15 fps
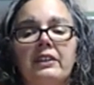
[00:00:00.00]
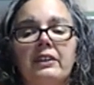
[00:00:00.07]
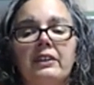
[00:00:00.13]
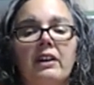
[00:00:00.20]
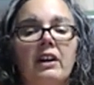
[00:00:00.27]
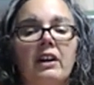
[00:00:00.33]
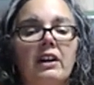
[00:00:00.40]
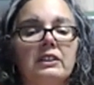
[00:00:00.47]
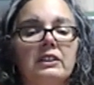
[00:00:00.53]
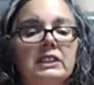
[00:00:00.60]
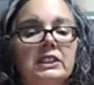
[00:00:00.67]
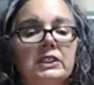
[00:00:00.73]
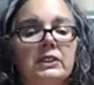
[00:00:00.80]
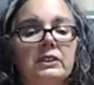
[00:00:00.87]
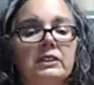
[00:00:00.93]
there are
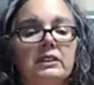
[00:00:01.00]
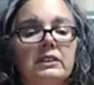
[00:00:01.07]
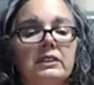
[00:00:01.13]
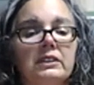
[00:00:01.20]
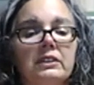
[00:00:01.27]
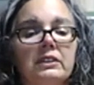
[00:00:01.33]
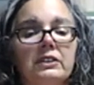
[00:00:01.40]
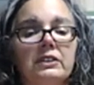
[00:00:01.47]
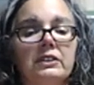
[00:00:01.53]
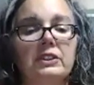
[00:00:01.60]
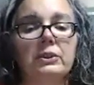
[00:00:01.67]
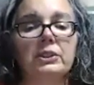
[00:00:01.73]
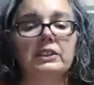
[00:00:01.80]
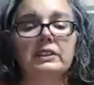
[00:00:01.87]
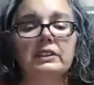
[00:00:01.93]
certain
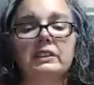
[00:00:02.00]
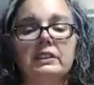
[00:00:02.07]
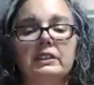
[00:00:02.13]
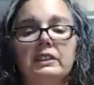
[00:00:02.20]
doshas